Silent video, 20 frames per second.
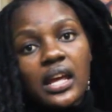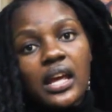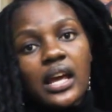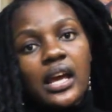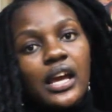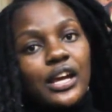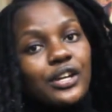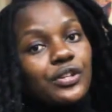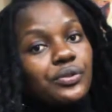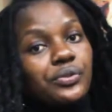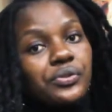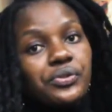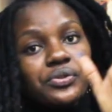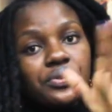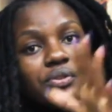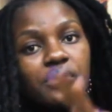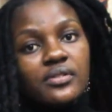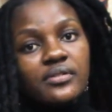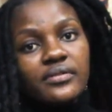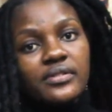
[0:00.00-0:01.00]
and also
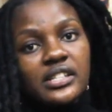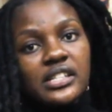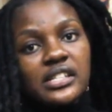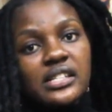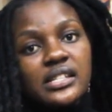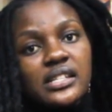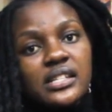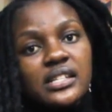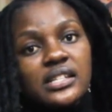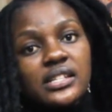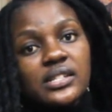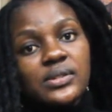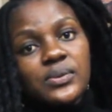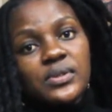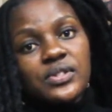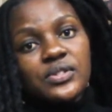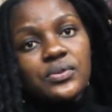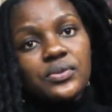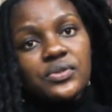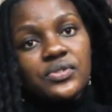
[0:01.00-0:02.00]
overseas, which
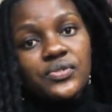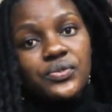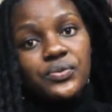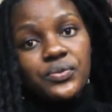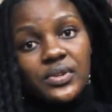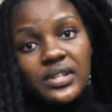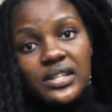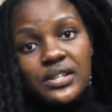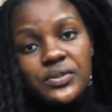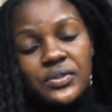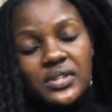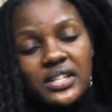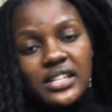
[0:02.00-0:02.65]
was really, really